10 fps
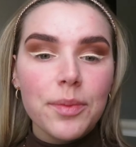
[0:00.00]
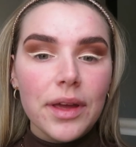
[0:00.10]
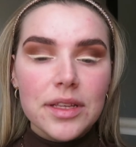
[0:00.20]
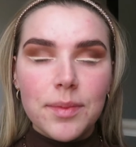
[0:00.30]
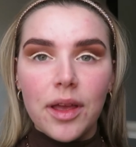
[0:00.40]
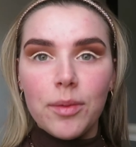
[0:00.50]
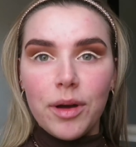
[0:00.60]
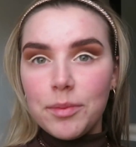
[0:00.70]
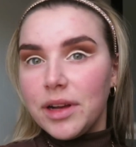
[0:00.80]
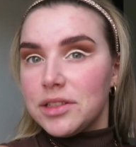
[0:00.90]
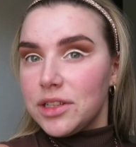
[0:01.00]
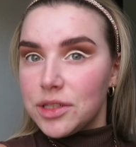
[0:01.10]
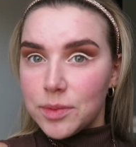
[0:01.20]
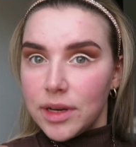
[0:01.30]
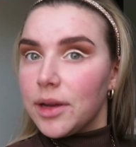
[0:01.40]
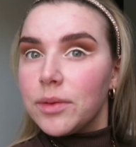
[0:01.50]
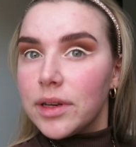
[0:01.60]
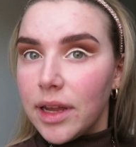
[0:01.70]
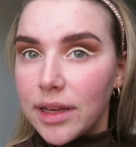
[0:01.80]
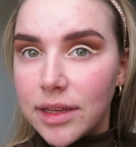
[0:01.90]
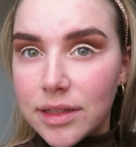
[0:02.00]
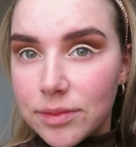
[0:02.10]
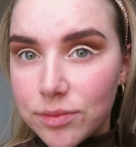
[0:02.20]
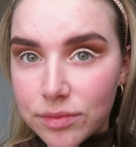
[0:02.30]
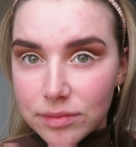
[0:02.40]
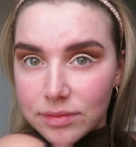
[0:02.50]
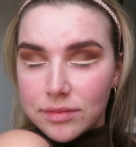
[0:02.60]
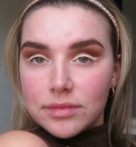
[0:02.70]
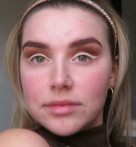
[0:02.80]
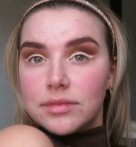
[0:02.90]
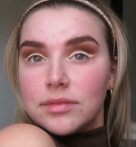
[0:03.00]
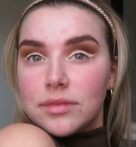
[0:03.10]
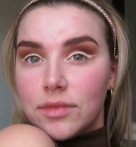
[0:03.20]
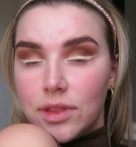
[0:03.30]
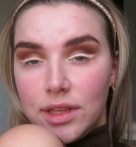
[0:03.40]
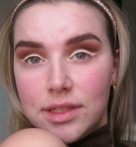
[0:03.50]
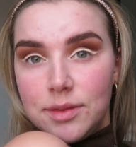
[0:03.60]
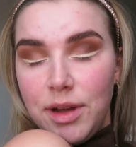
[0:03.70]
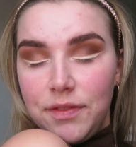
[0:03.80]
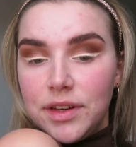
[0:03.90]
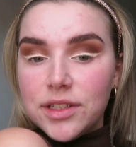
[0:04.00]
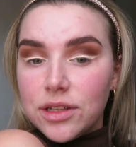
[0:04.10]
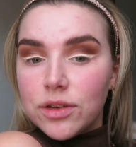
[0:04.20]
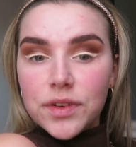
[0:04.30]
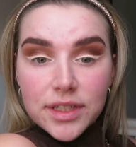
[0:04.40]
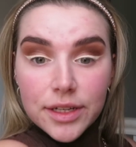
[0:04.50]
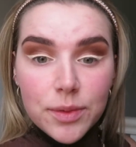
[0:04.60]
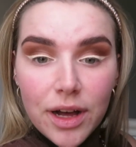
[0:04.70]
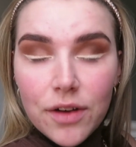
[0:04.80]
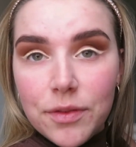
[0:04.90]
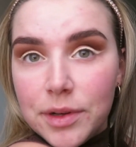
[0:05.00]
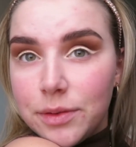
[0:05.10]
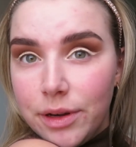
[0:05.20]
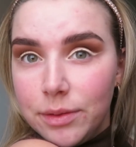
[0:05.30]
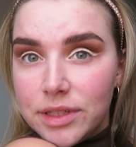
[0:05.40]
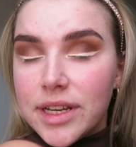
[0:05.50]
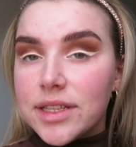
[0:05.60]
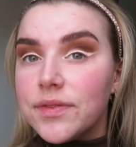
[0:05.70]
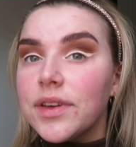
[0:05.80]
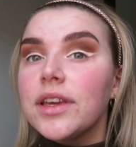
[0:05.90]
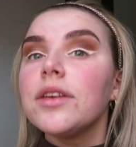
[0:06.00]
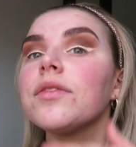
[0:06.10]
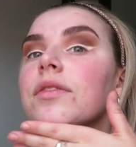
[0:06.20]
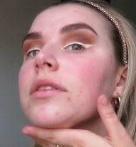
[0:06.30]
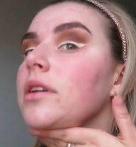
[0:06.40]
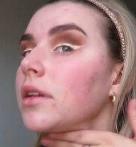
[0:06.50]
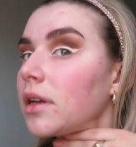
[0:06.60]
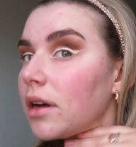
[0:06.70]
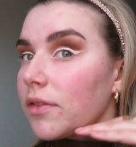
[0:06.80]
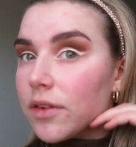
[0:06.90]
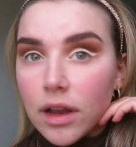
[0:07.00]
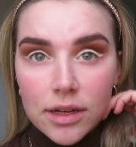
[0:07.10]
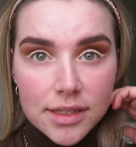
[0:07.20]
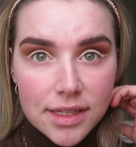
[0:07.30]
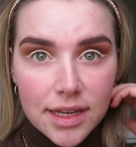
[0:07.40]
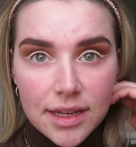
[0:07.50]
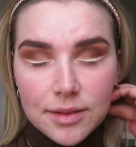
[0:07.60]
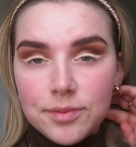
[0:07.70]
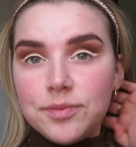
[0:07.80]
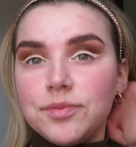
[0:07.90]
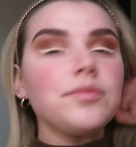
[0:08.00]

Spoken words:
base makeup on. Imagine I just went out with like, this is my finished look for day 12 of my 21 Days of Vieve. Flawless skin.